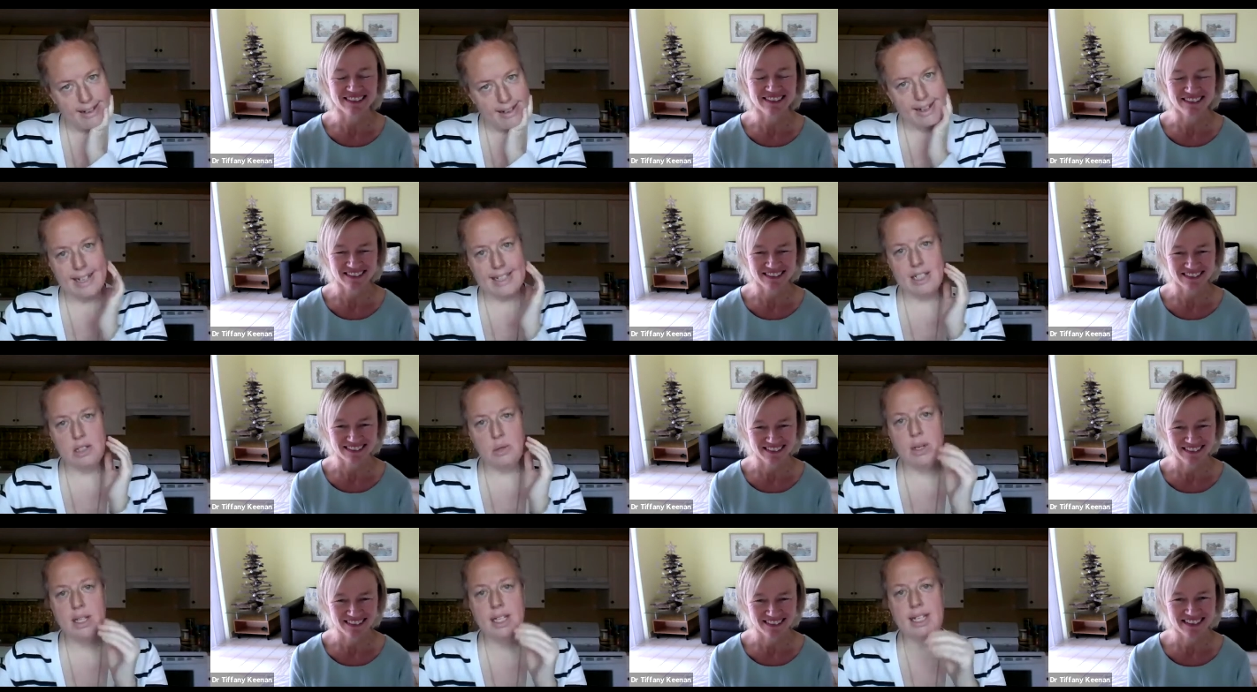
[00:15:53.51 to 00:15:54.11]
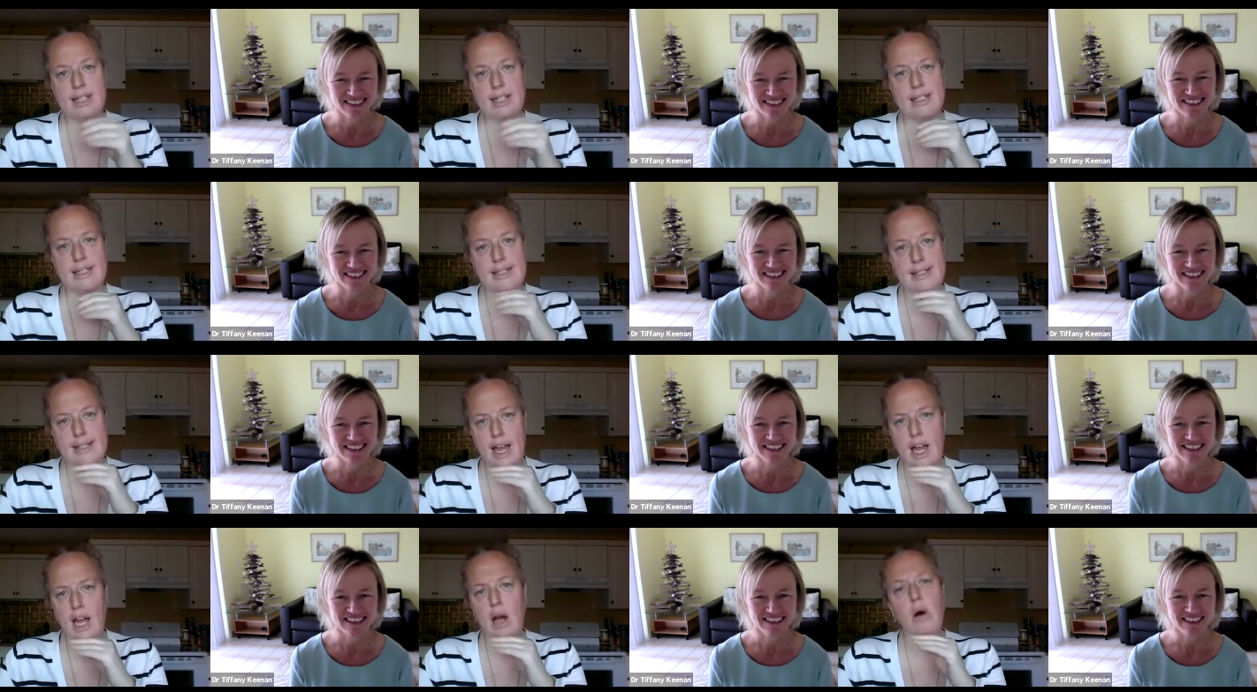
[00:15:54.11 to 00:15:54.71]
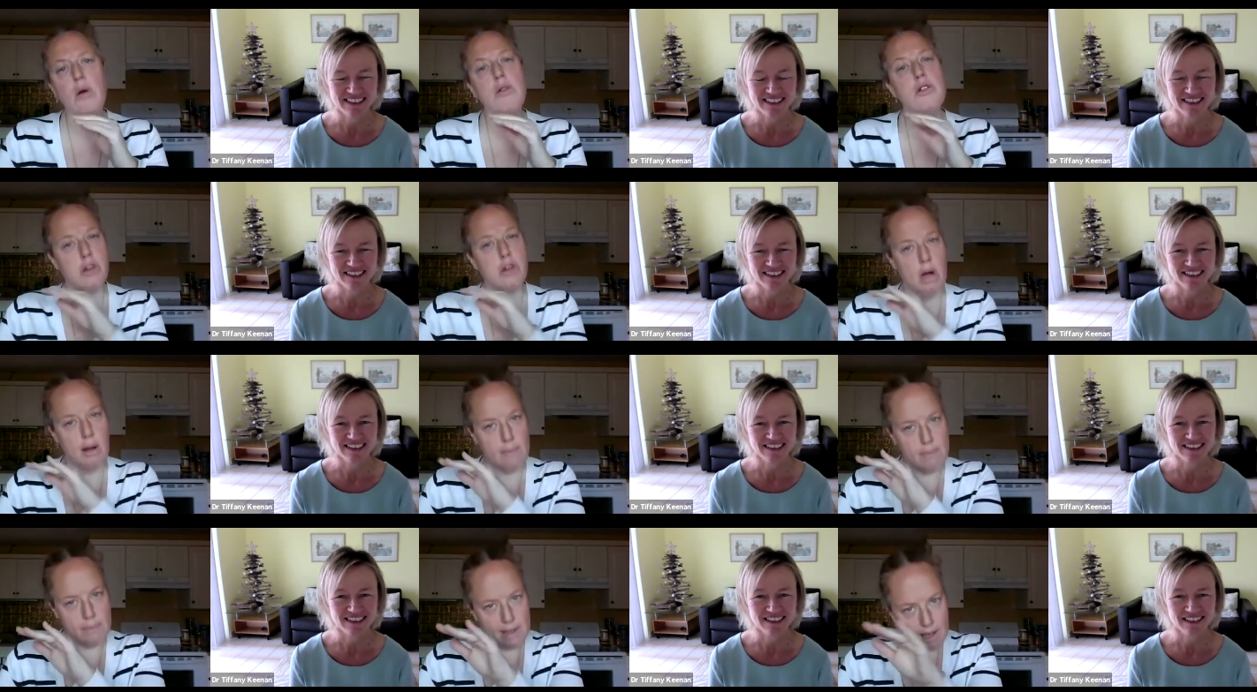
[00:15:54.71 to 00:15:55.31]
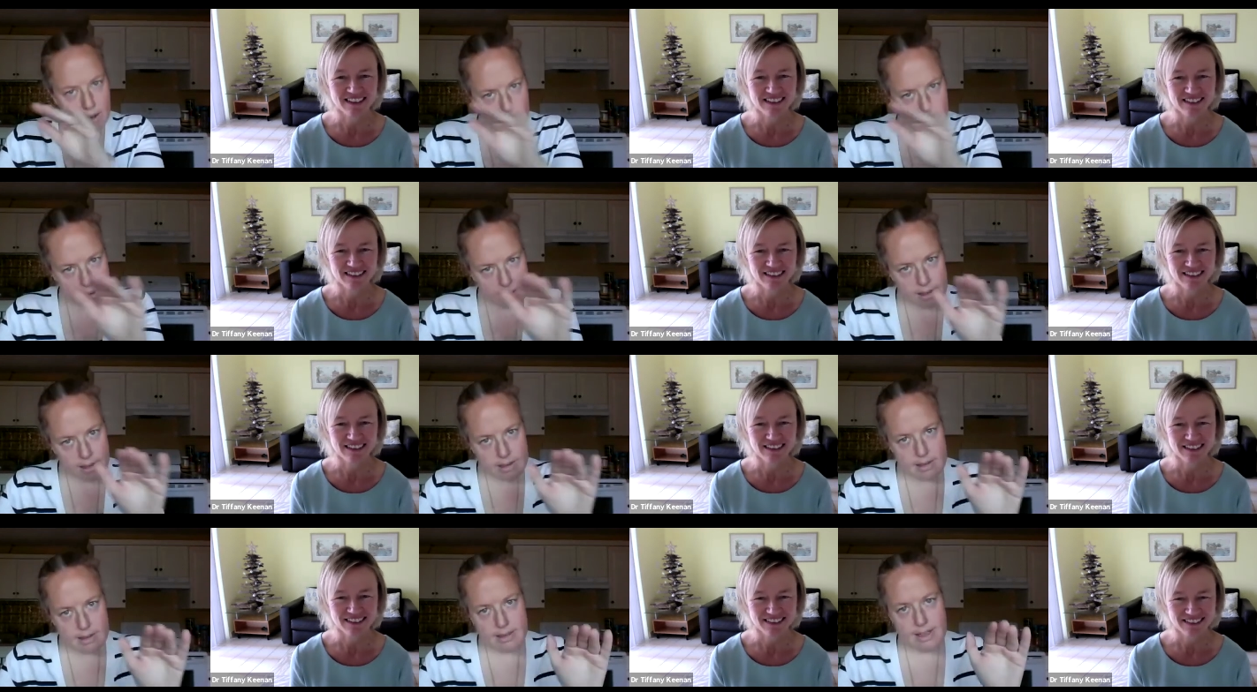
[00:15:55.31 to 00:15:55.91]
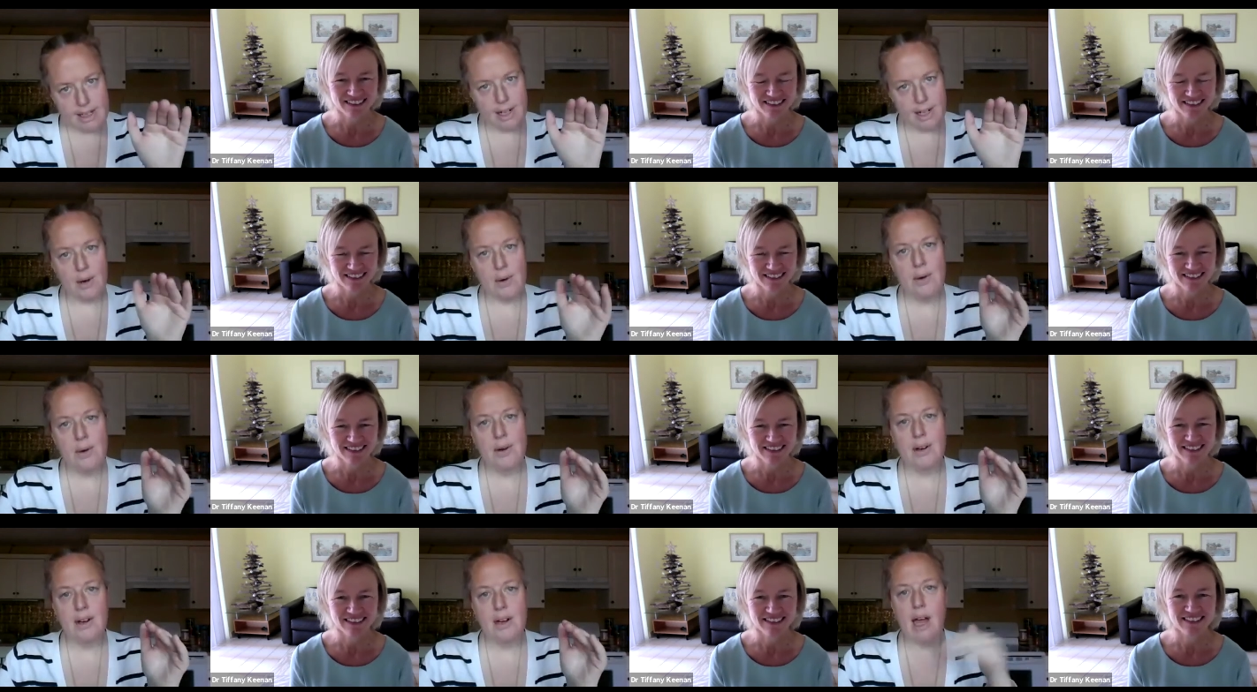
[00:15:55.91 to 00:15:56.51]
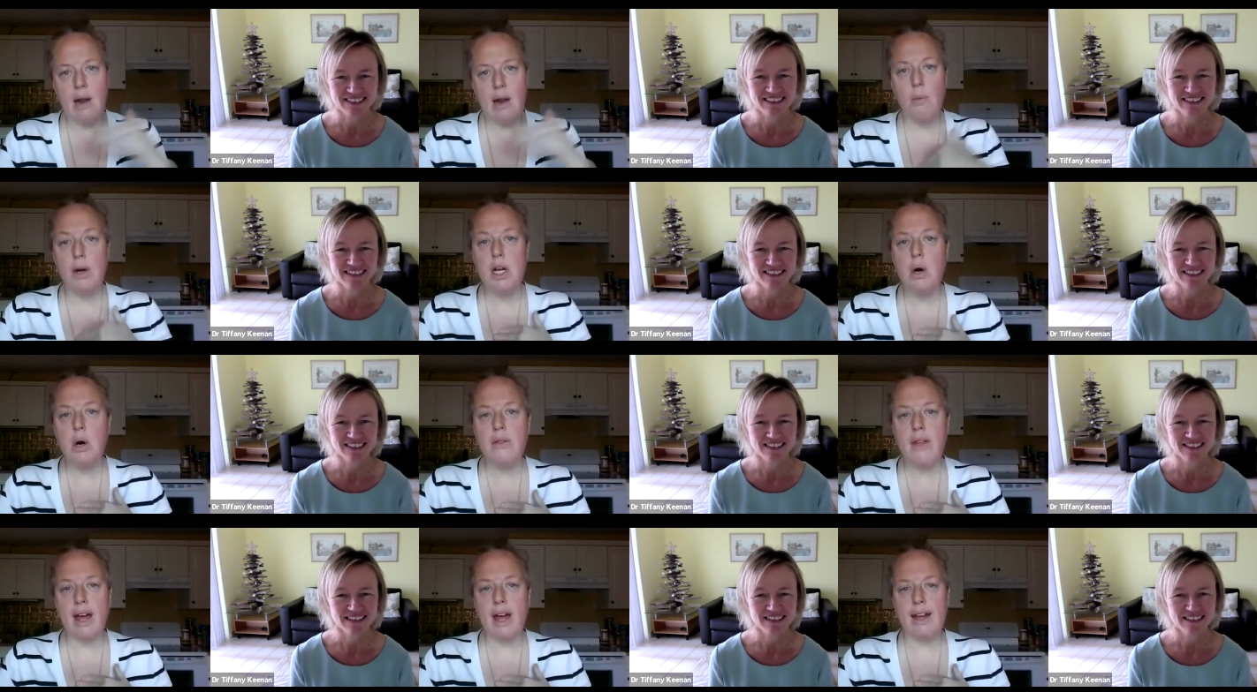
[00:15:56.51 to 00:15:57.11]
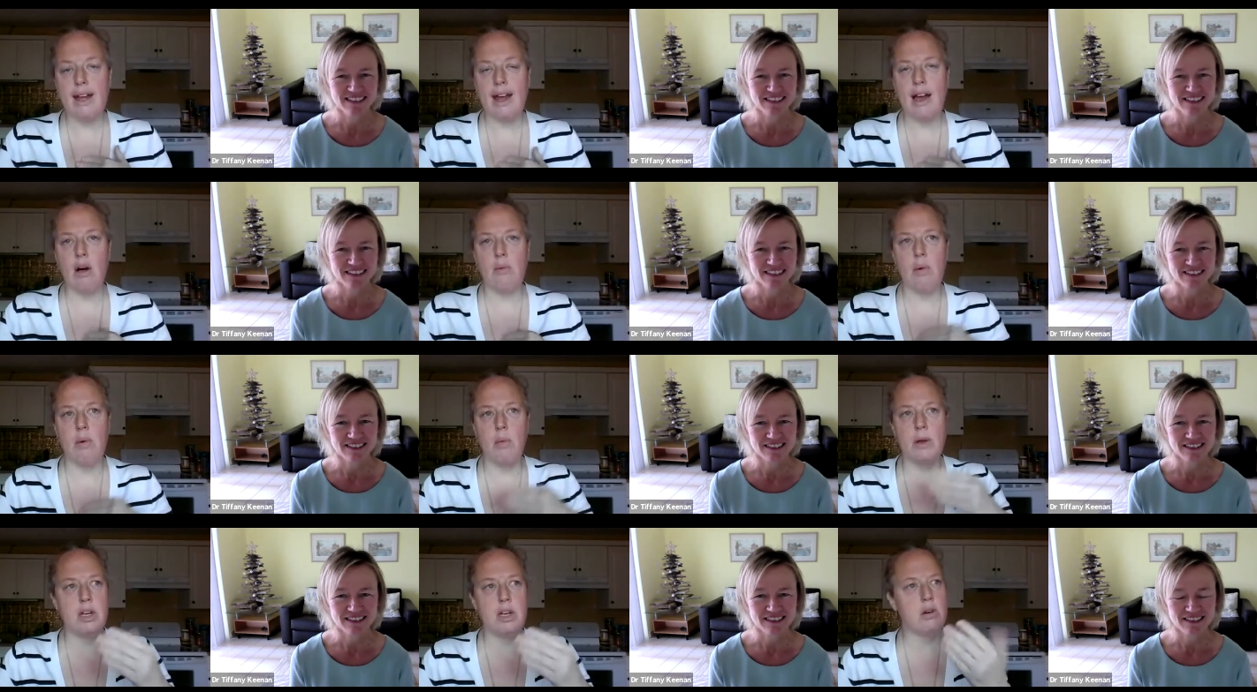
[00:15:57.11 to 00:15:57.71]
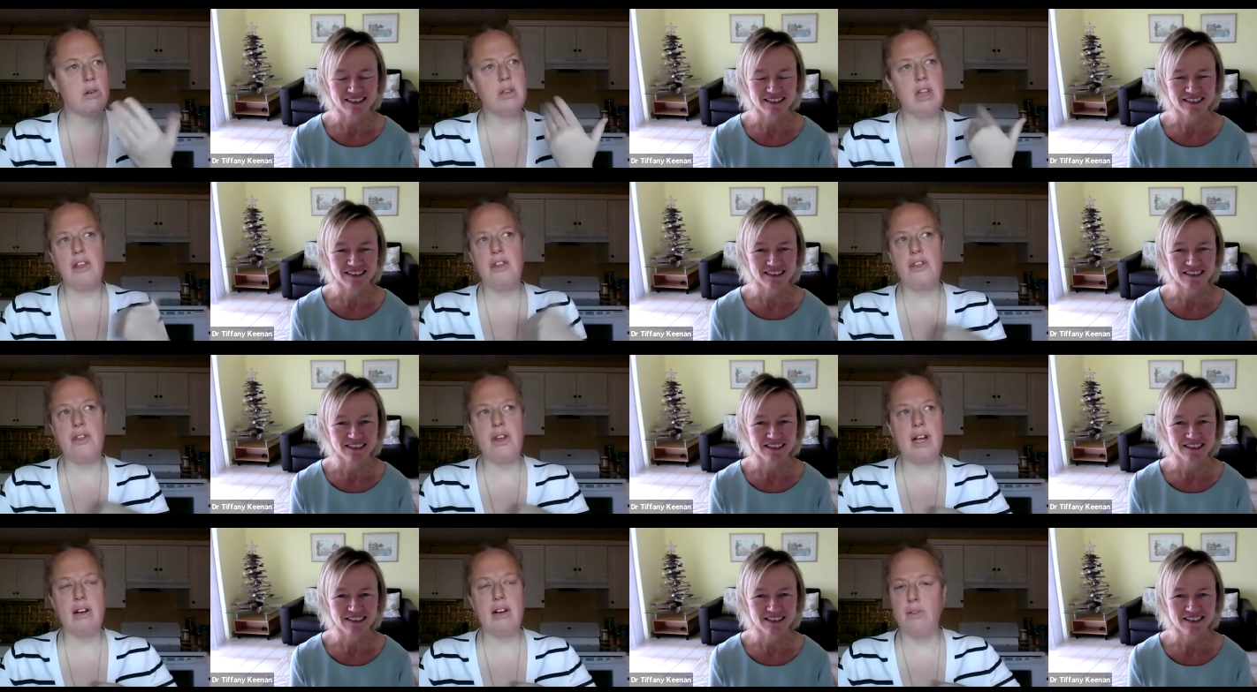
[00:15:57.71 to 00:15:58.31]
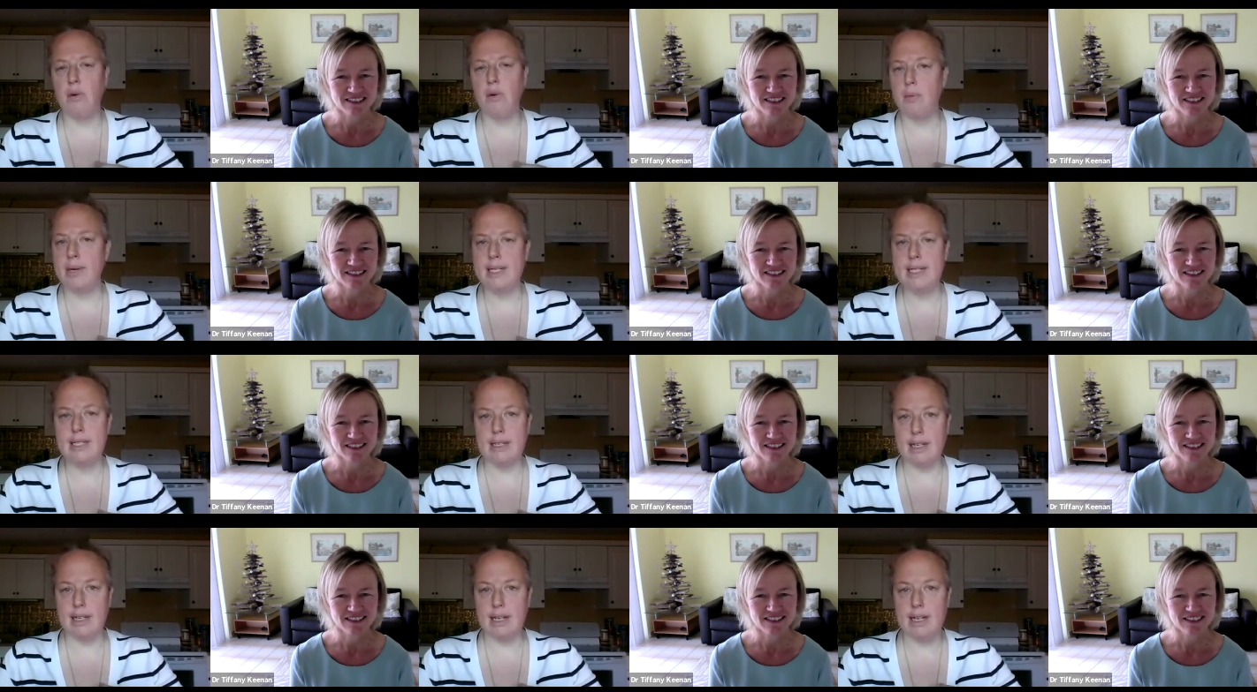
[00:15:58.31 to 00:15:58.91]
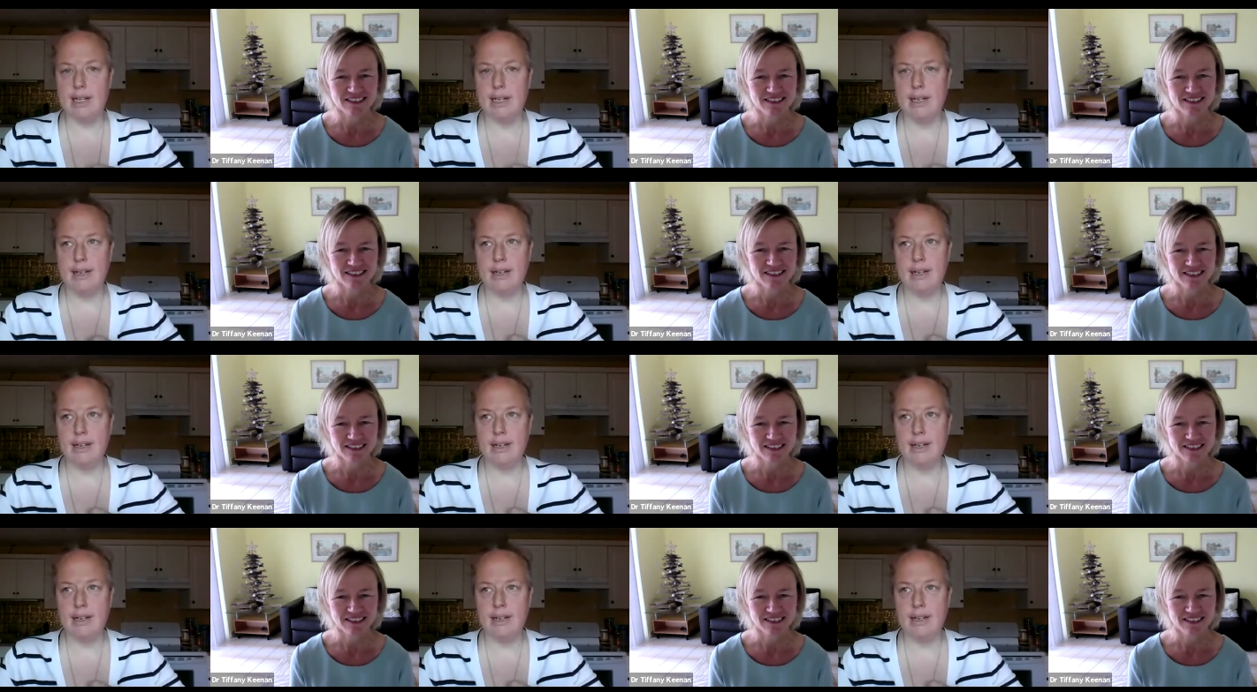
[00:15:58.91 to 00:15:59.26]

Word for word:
Speaker 1: because it's one thing to say, oh, shop, yeah, you know, and we know that now, but when you're in the thick of obesity,